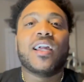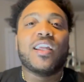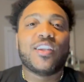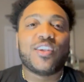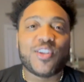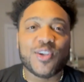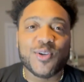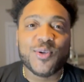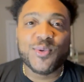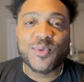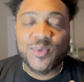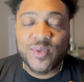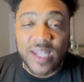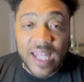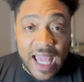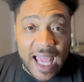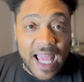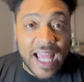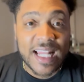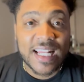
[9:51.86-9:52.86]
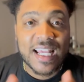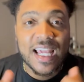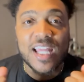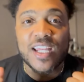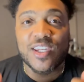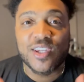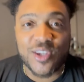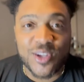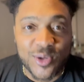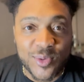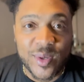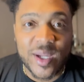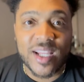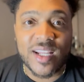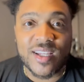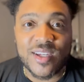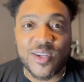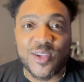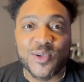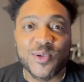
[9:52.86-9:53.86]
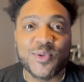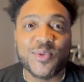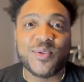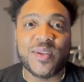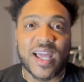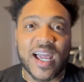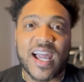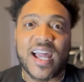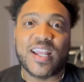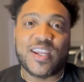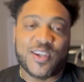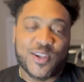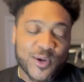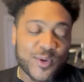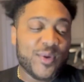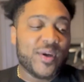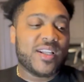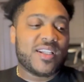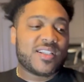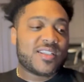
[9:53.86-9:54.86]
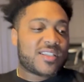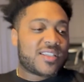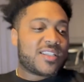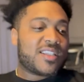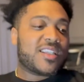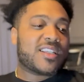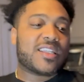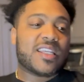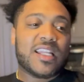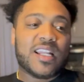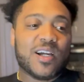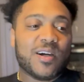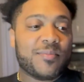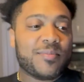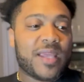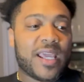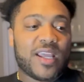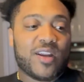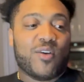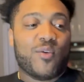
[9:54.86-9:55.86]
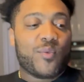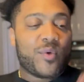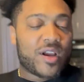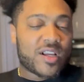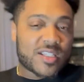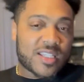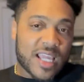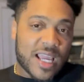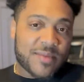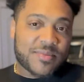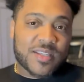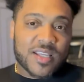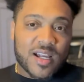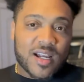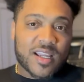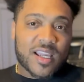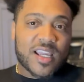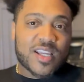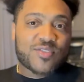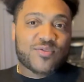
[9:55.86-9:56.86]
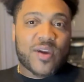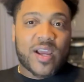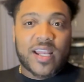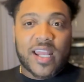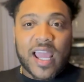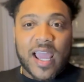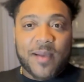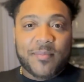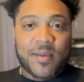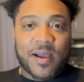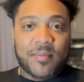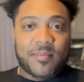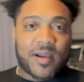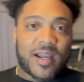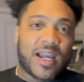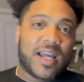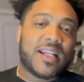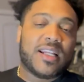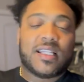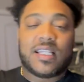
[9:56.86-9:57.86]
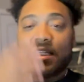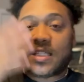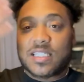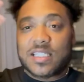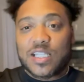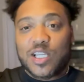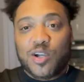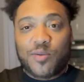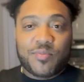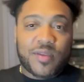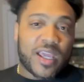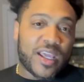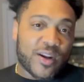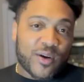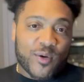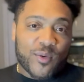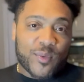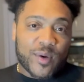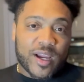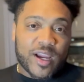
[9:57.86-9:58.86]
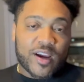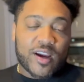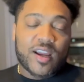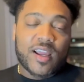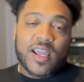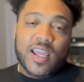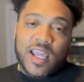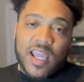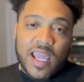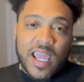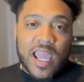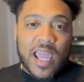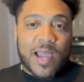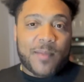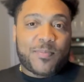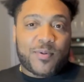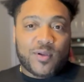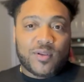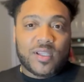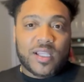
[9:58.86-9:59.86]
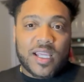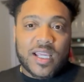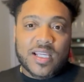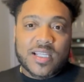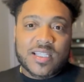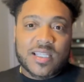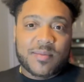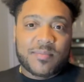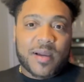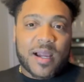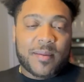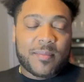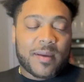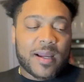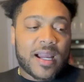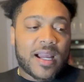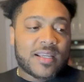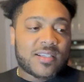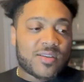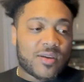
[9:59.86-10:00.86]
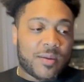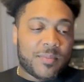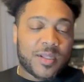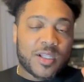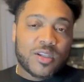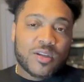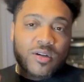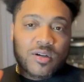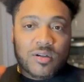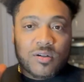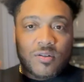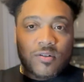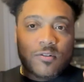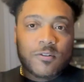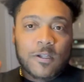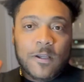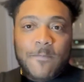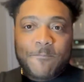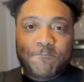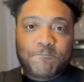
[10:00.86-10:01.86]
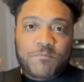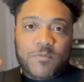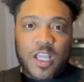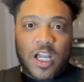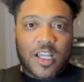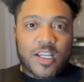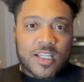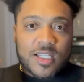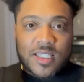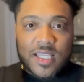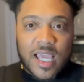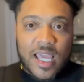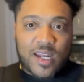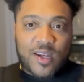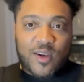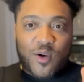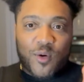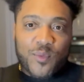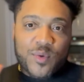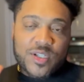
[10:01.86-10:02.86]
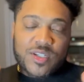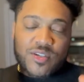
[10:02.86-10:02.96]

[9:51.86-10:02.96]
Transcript: do not do it. Do not do it. This is just an update on where Samsung is right now in my mind, and this is an update on where Apple is in my mind. So I'm a little undecided on which